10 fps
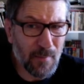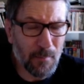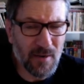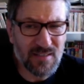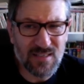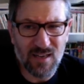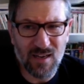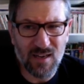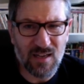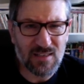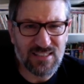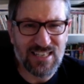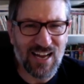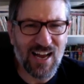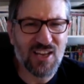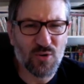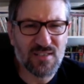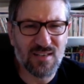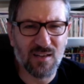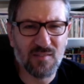but deny
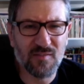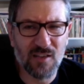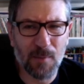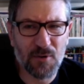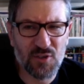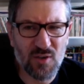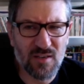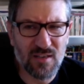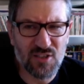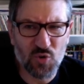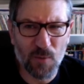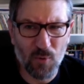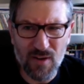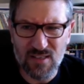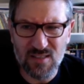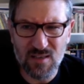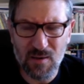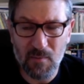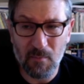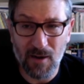yourself the opportunity to score points
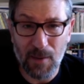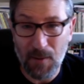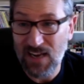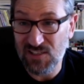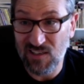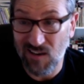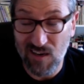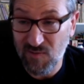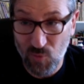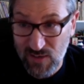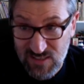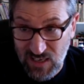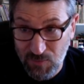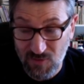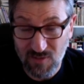by passing guard, for example,